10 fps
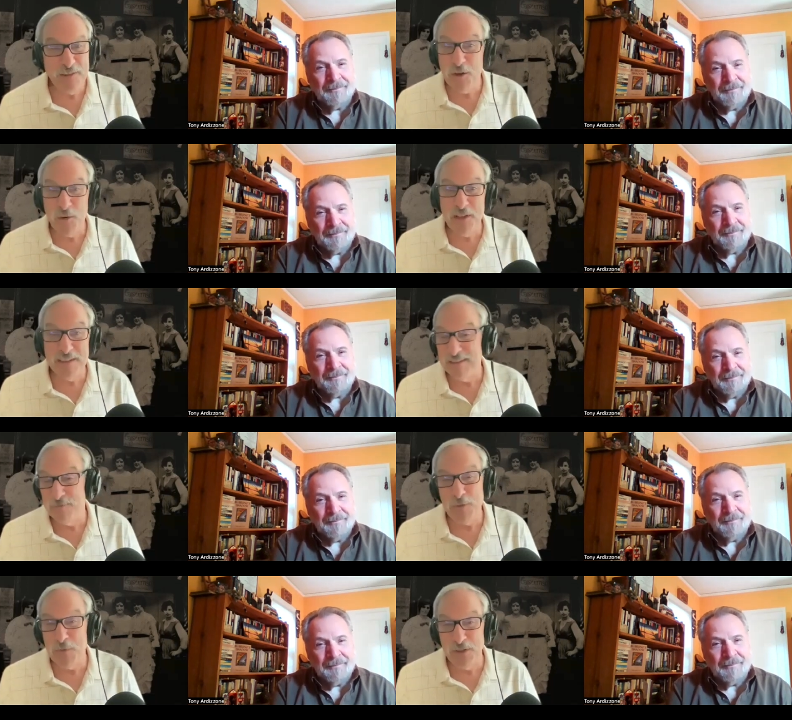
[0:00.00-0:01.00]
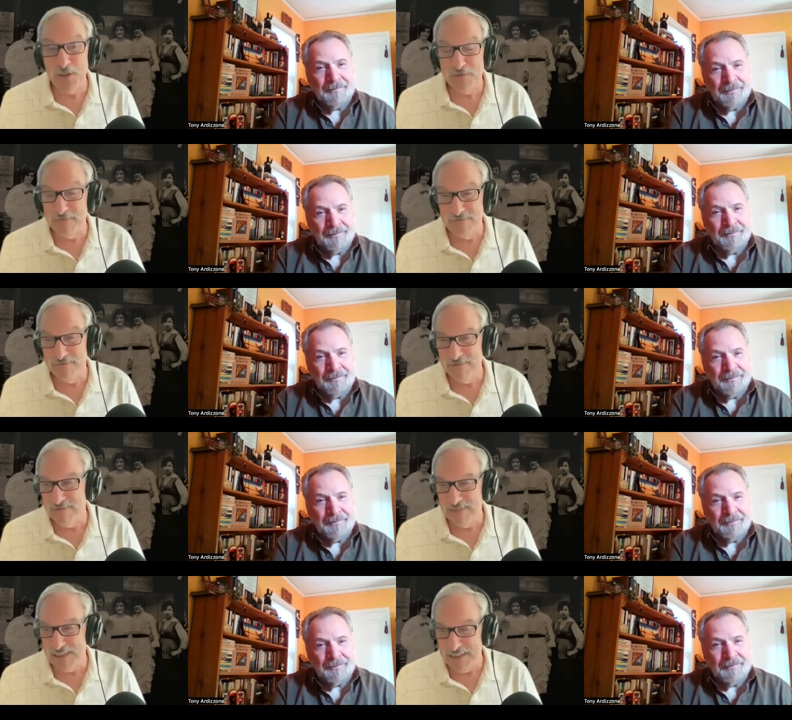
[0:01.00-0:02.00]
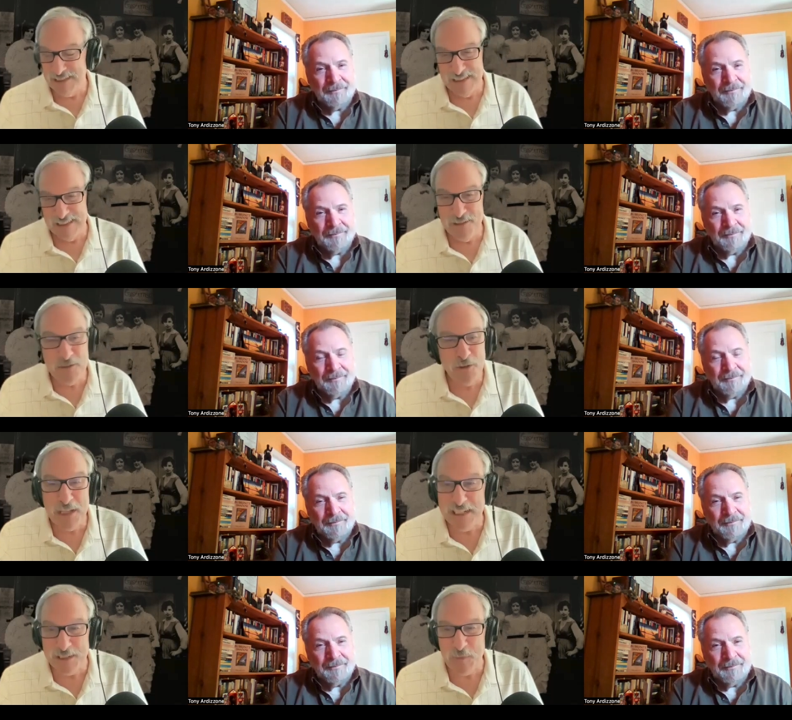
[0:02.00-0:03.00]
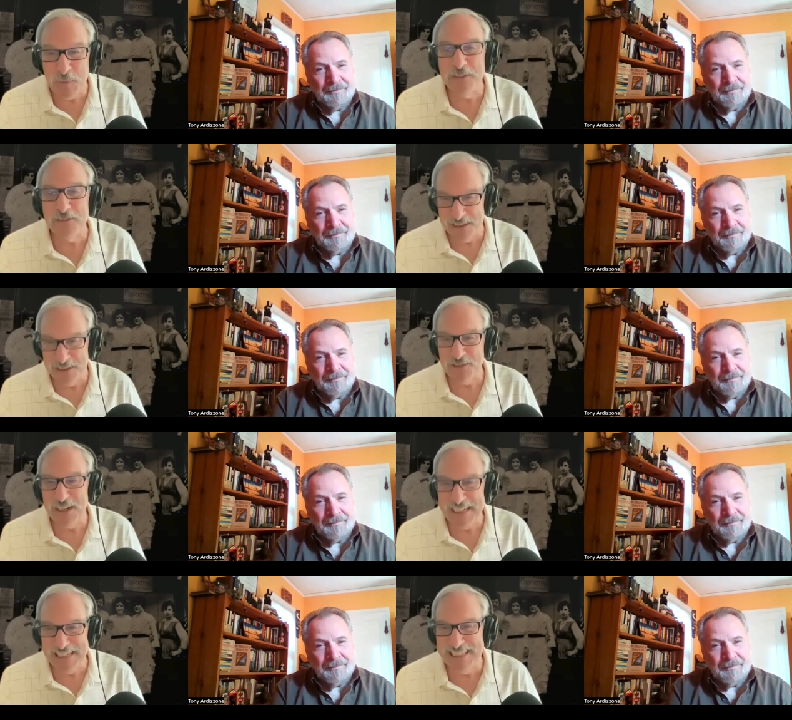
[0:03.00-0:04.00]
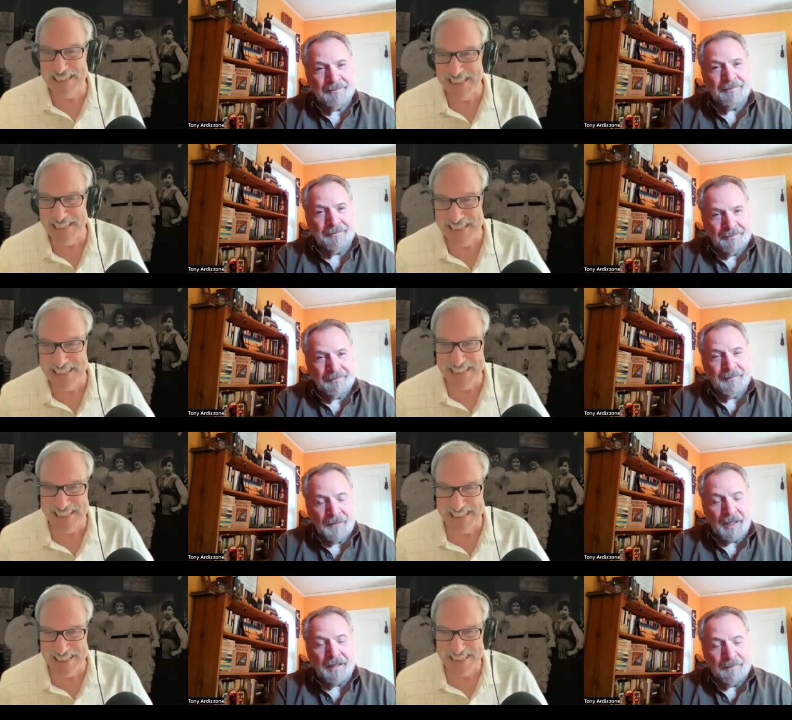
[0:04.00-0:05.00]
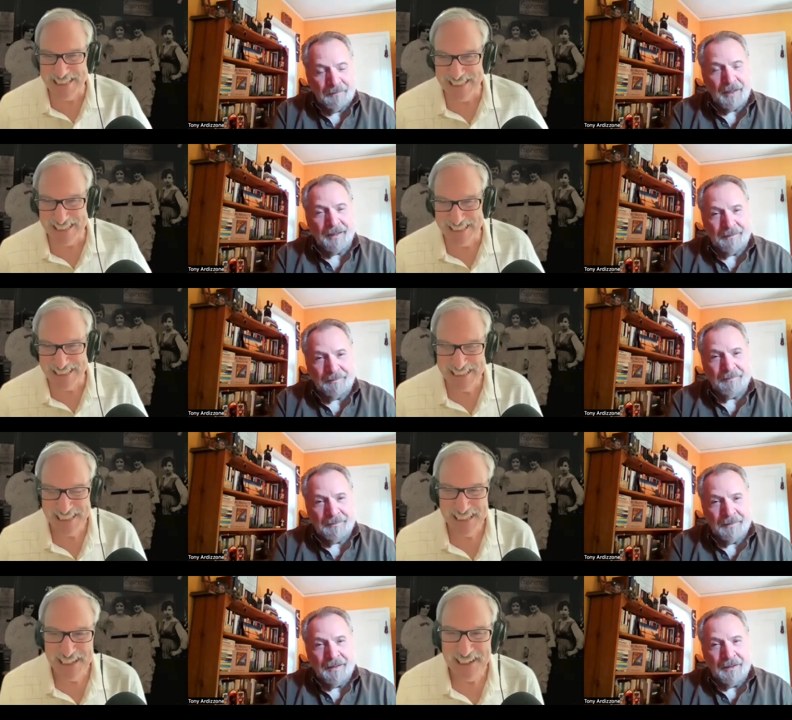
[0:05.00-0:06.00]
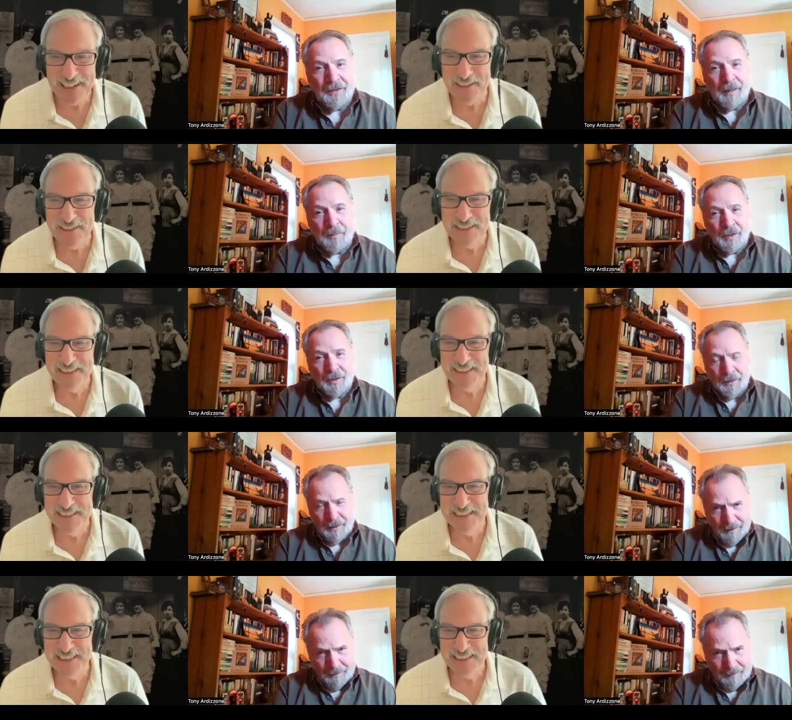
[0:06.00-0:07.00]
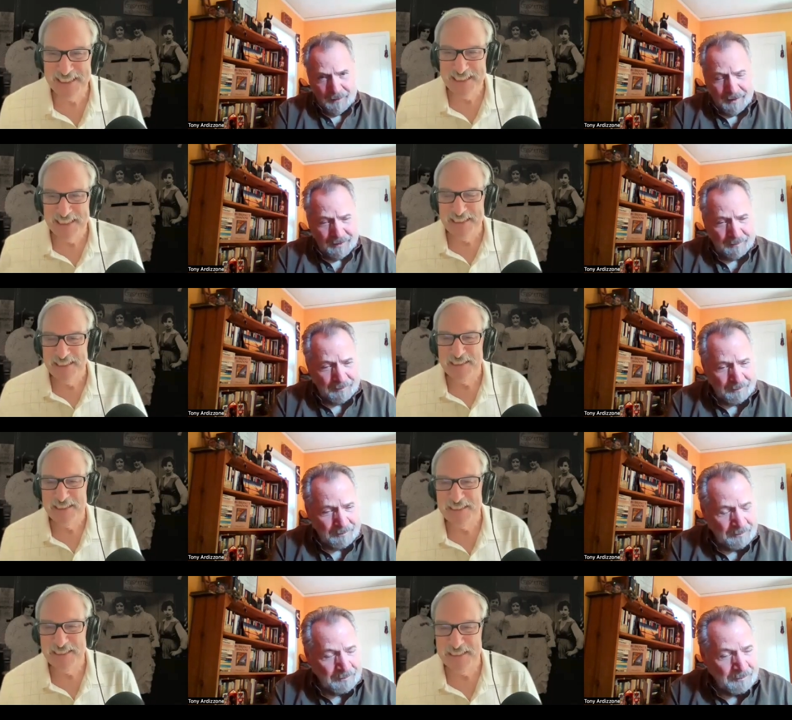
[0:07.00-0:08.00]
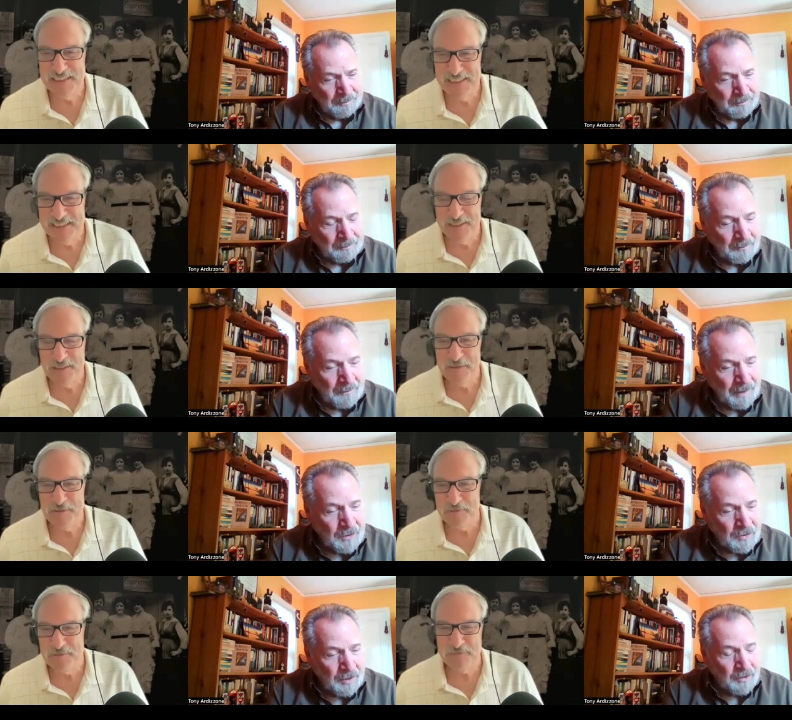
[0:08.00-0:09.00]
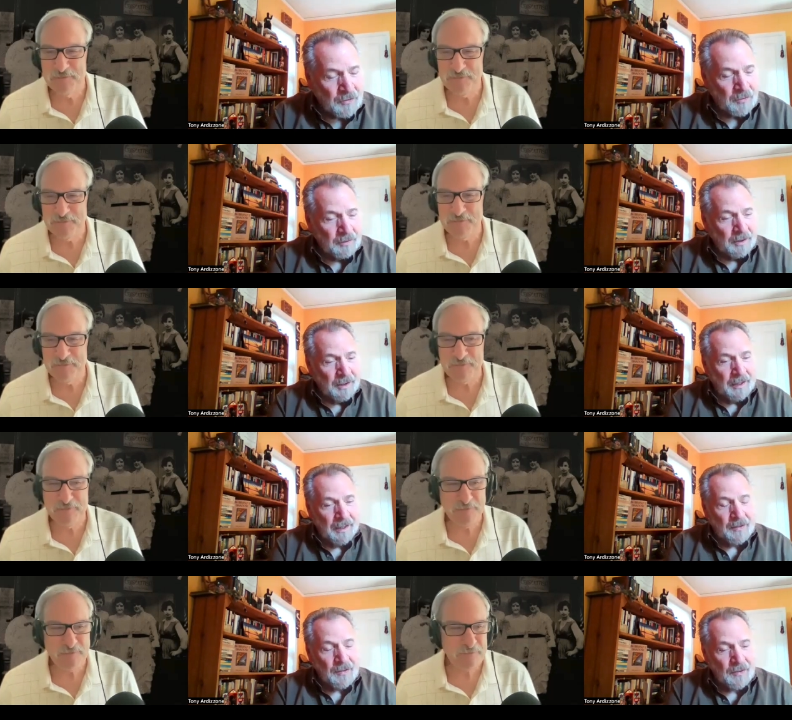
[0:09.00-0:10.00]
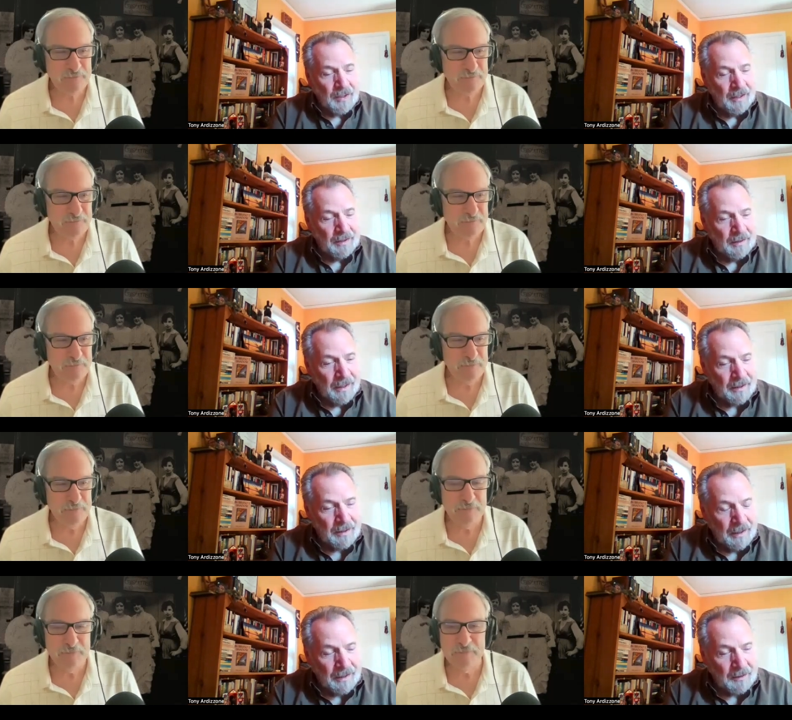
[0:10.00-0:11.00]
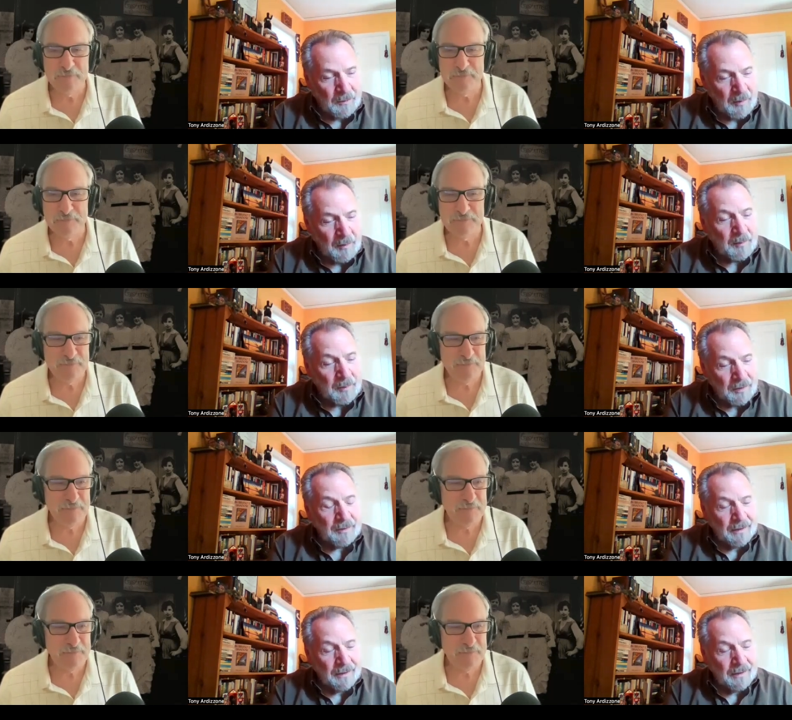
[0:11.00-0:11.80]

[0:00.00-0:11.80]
Speaker 1: you know, other people don't they don't know that experience, right? yeah, yeah. No,
Speaker 2: absolutely. Um it's it's truly the case. And I I can remember yeah,